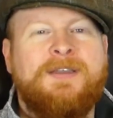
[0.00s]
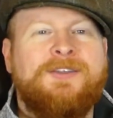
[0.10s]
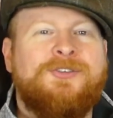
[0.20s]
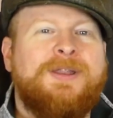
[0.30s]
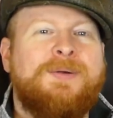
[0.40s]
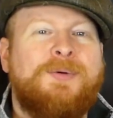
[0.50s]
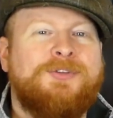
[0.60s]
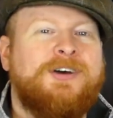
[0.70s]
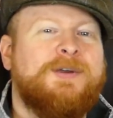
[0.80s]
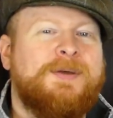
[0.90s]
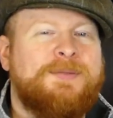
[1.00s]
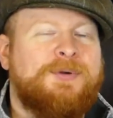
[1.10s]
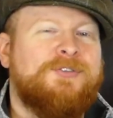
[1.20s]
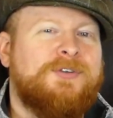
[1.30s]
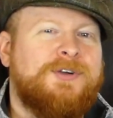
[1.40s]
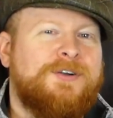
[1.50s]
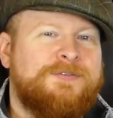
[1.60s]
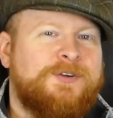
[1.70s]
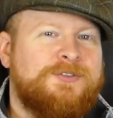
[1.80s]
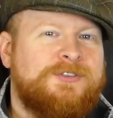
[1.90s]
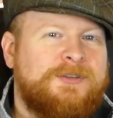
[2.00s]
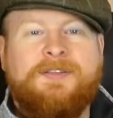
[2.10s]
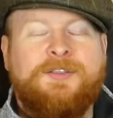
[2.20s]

So anyway, we'll talk about the personal card first.